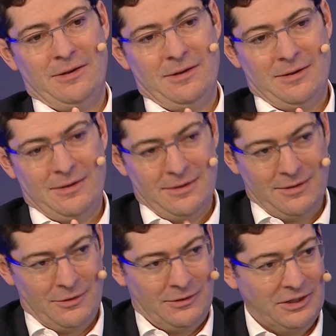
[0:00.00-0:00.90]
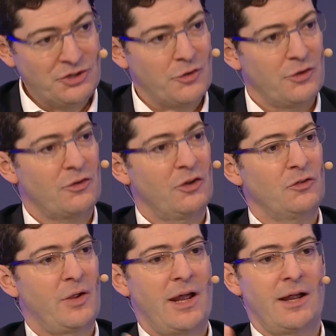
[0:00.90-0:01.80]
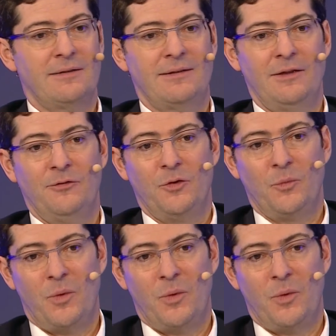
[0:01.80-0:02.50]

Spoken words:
an insurance contract, if you